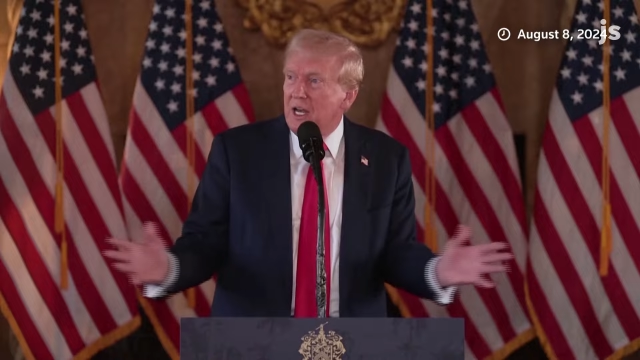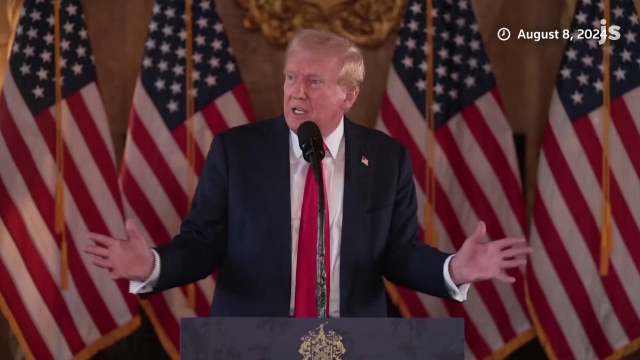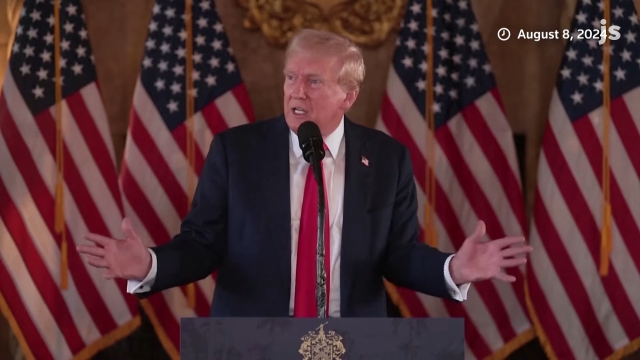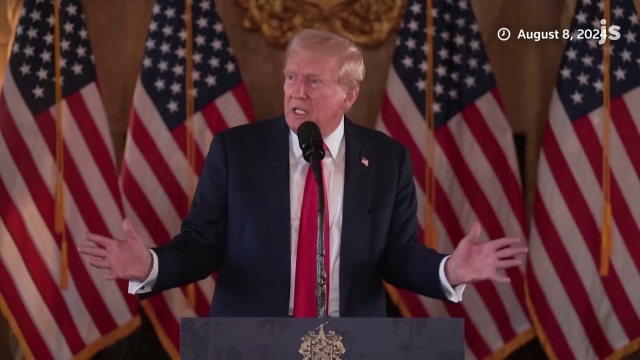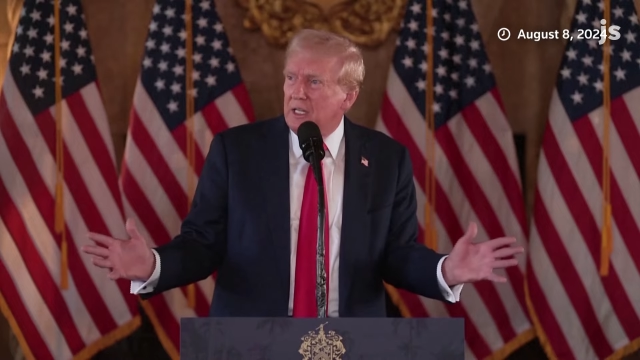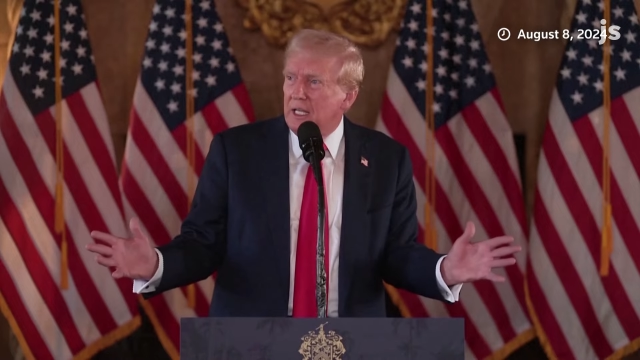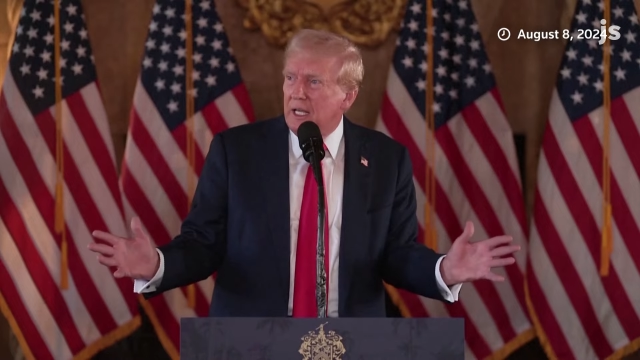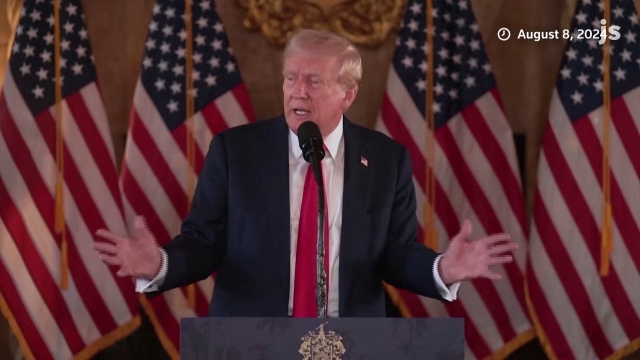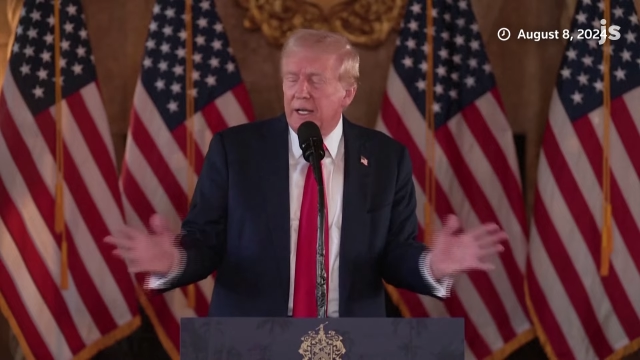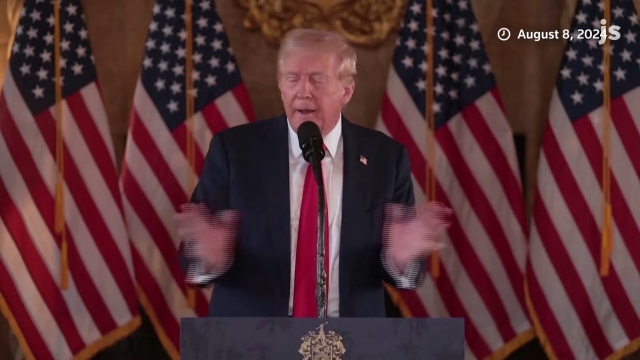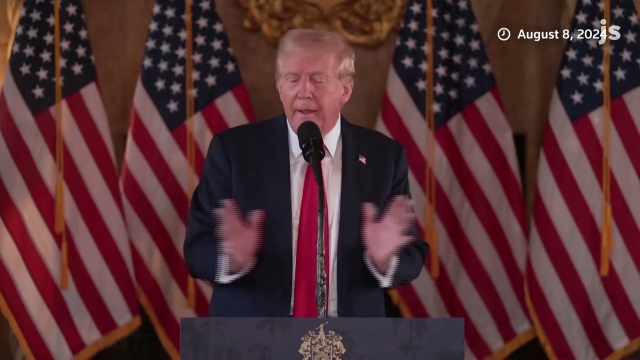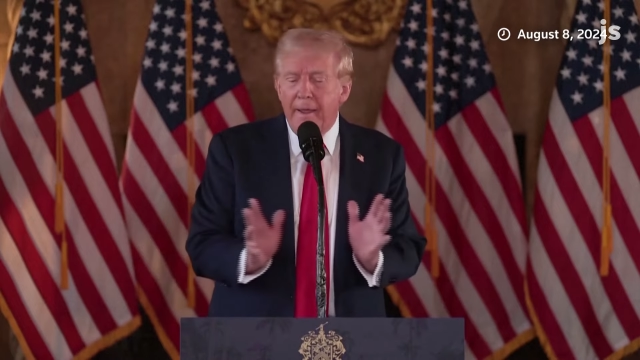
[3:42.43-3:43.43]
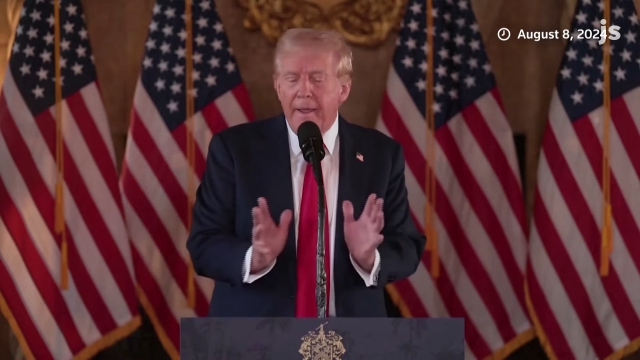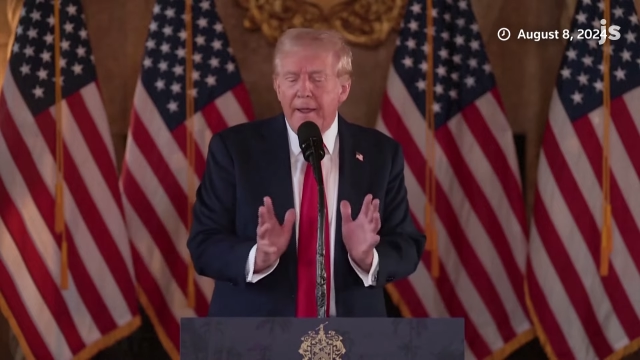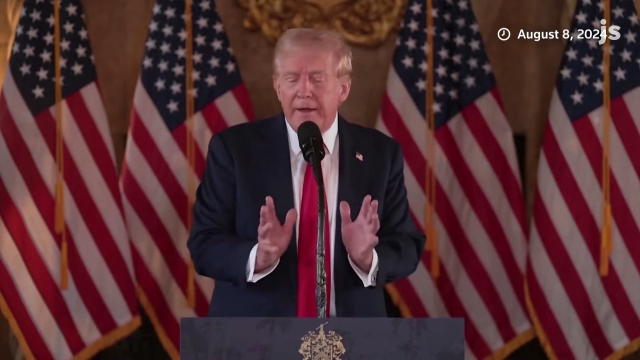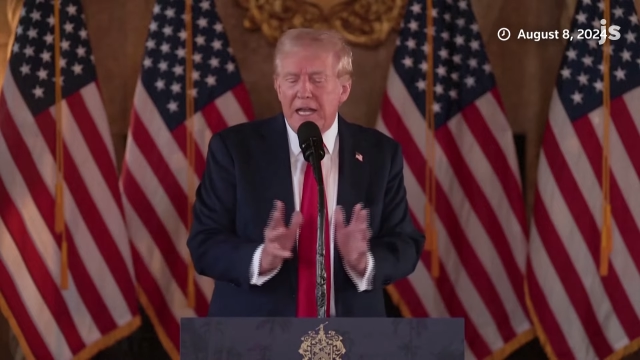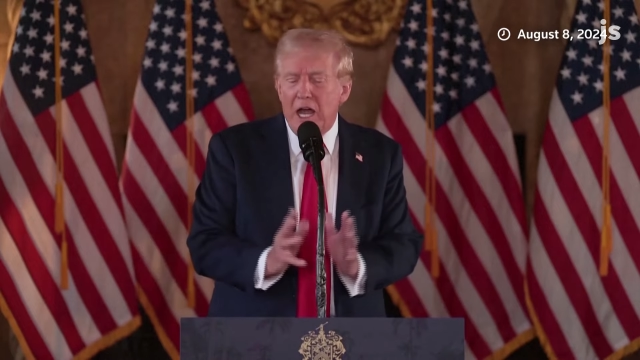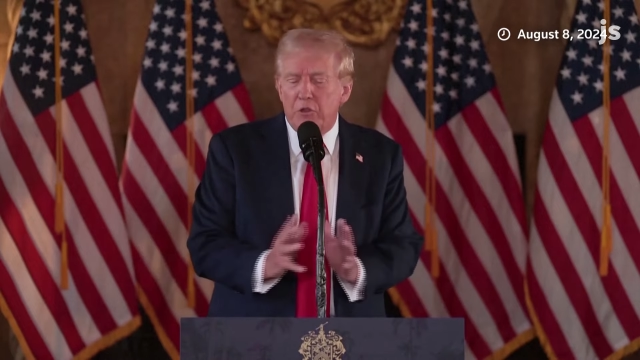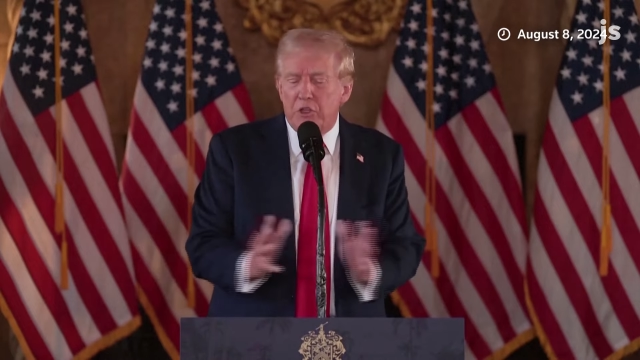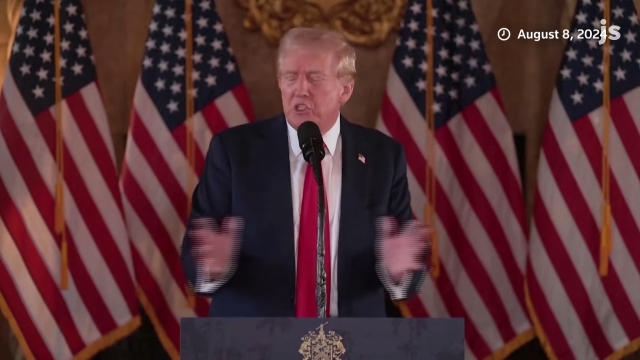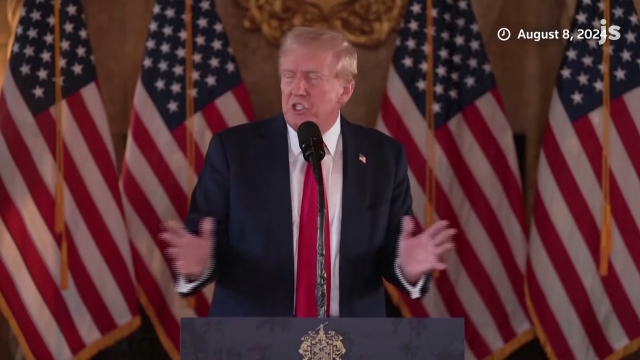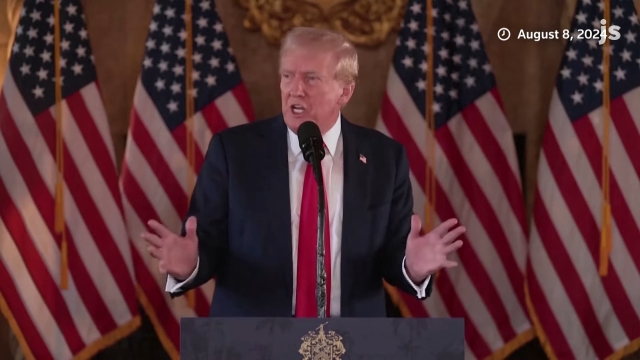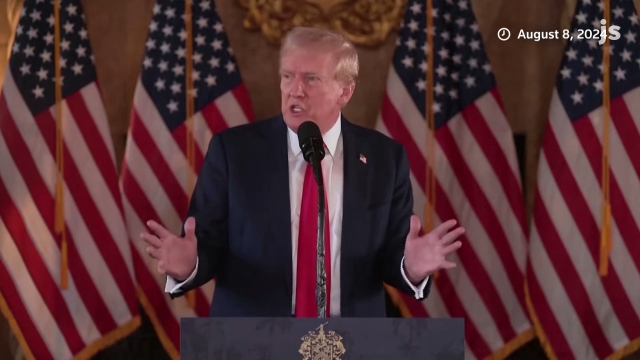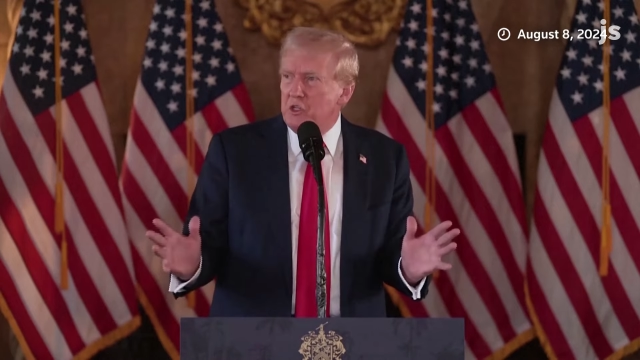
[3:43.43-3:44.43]
And I did that. Now the
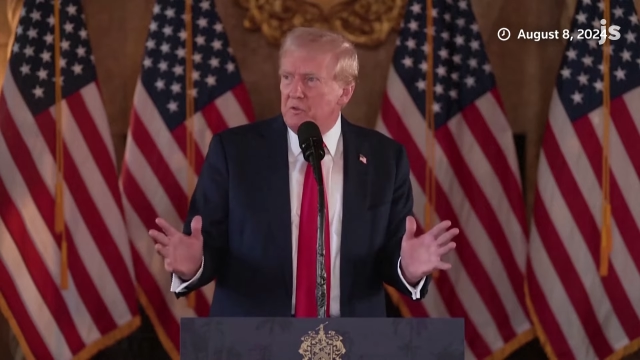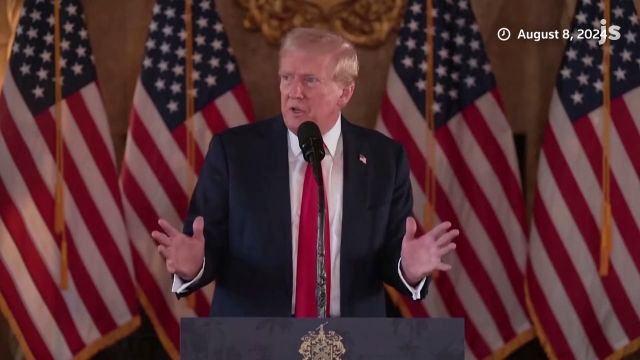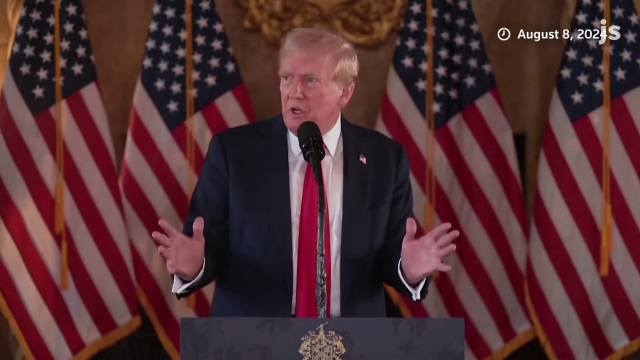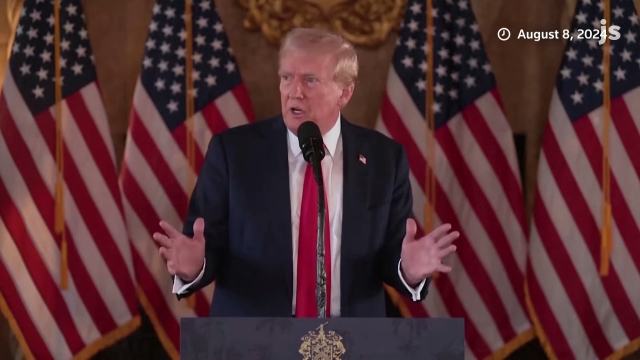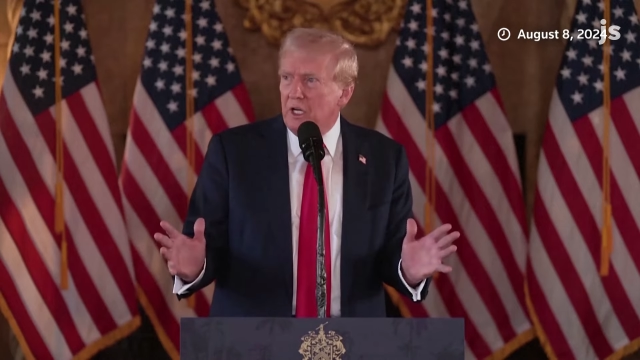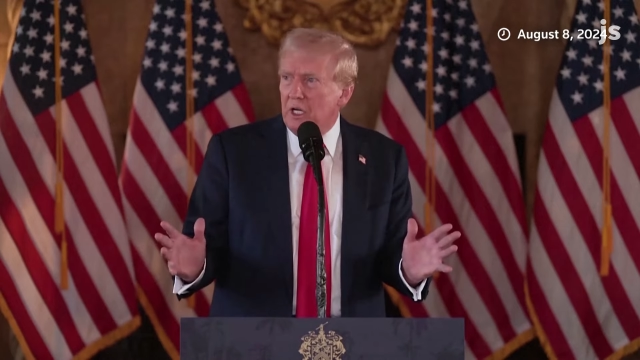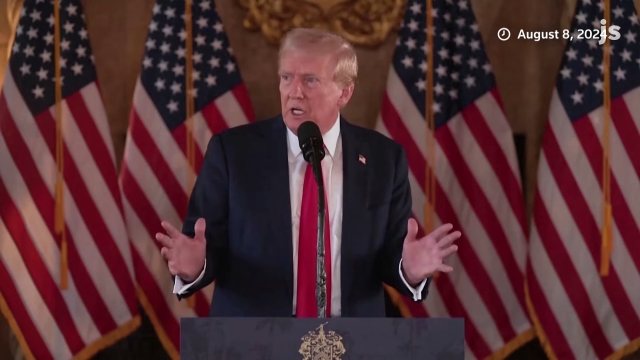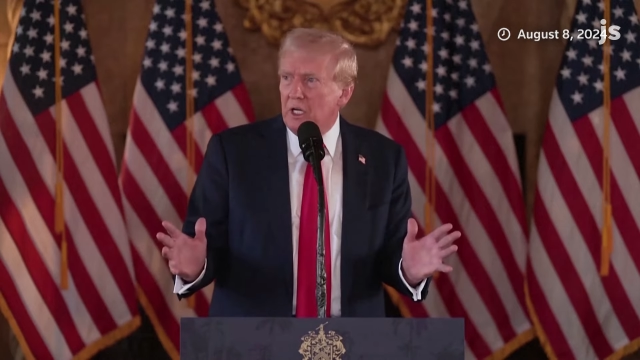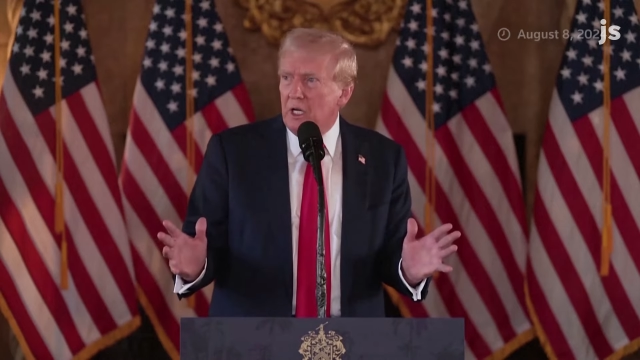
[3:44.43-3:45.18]
states are voting.